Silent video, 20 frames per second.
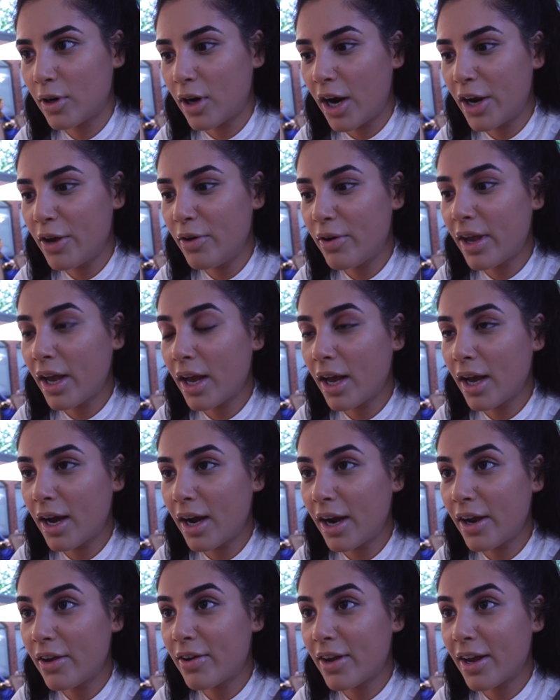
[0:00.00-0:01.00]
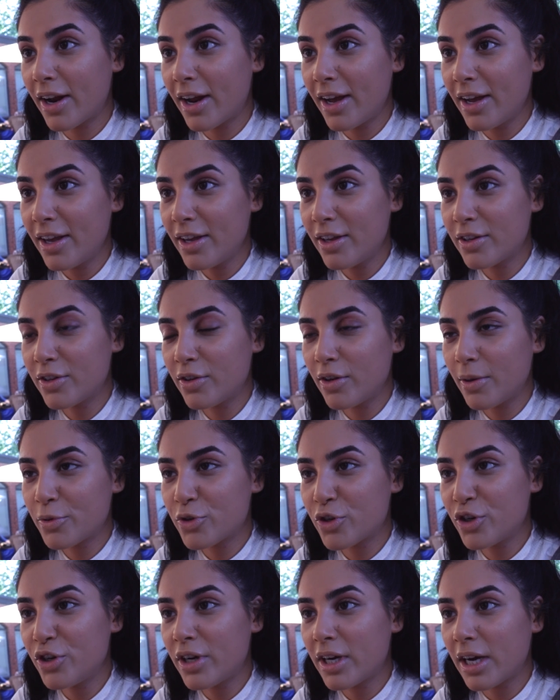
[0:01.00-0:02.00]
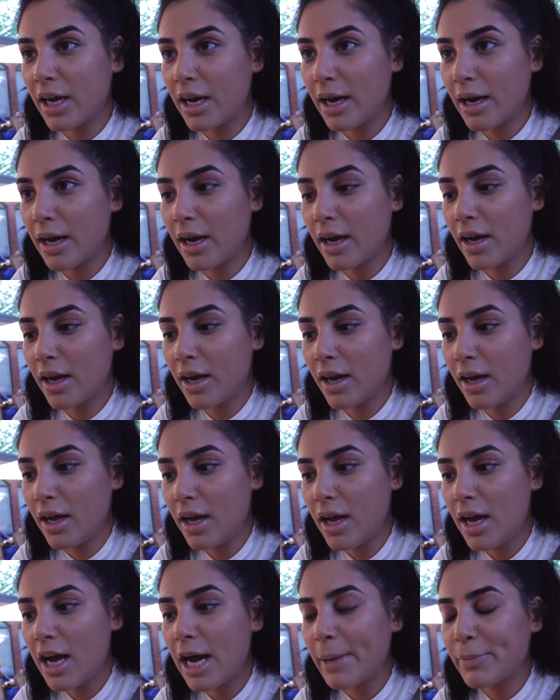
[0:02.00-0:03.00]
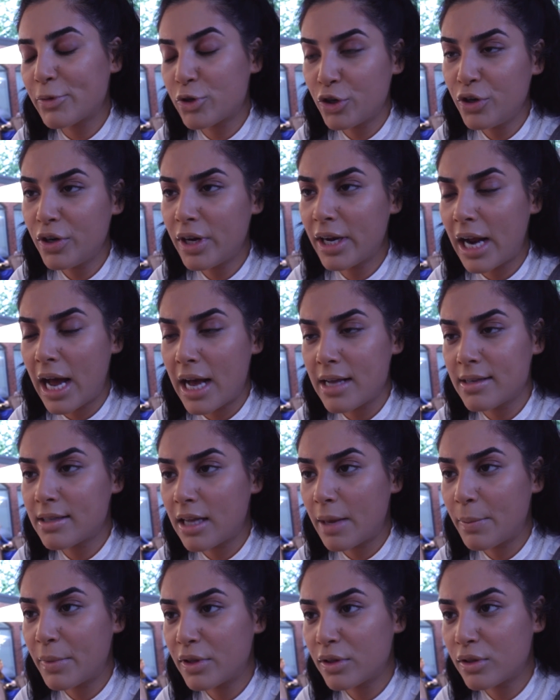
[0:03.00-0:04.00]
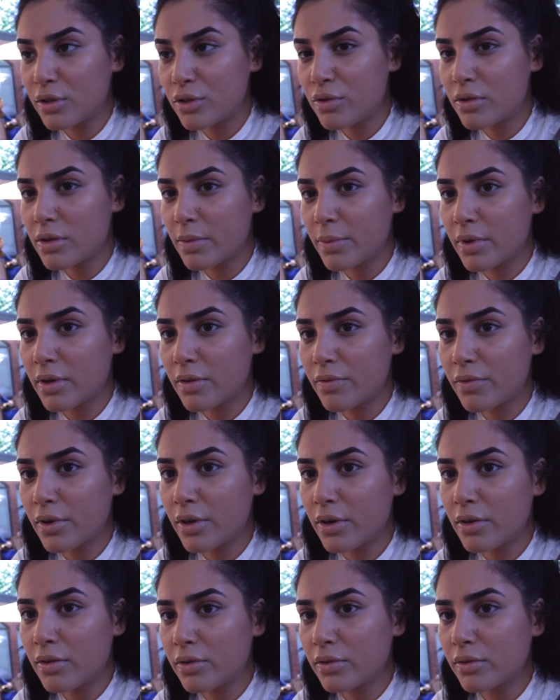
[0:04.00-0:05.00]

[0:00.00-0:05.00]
until are you, 12. Are you kidding? No, no, until sure 12. all breakfasts are I'm served. I'm sure you can ask them and they'll do something for you.